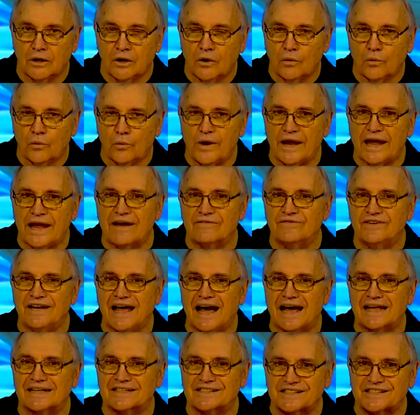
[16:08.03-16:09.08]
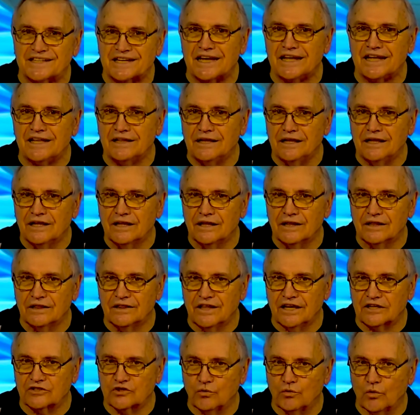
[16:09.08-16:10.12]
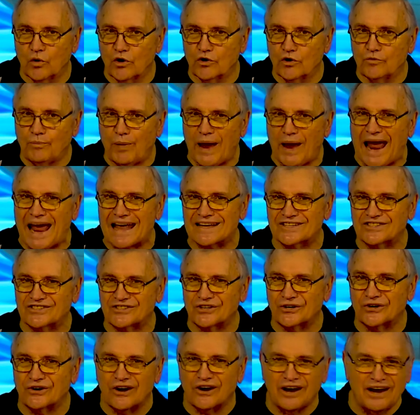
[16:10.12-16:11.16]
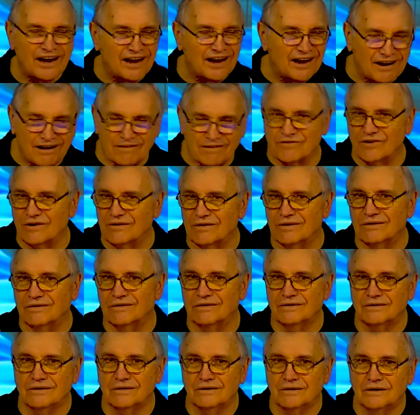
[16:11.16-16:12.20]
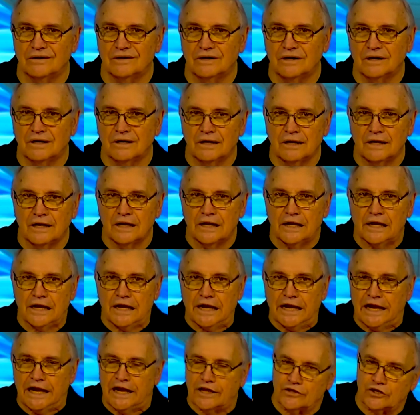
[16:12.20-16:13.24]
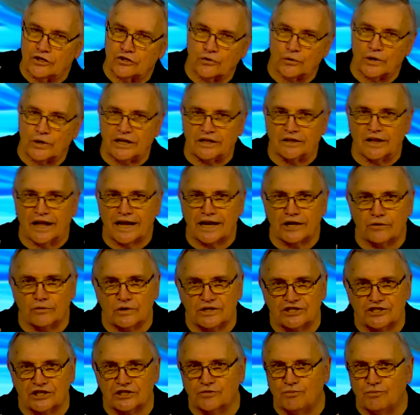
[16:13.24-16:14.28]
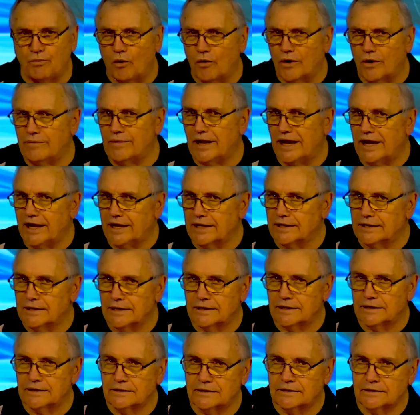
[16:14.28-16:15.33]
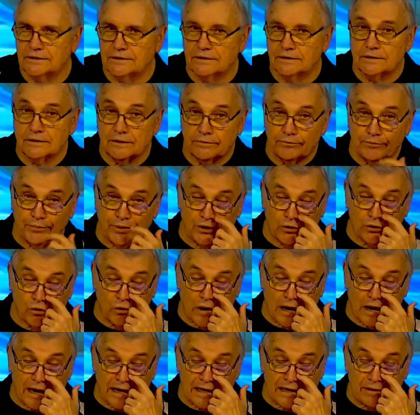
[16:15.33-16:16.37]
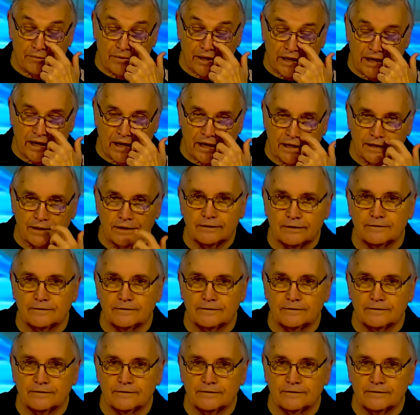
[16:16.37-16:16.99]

We have not seen this word pastor ever. In the Greek language, it's poimen. P O I M E N.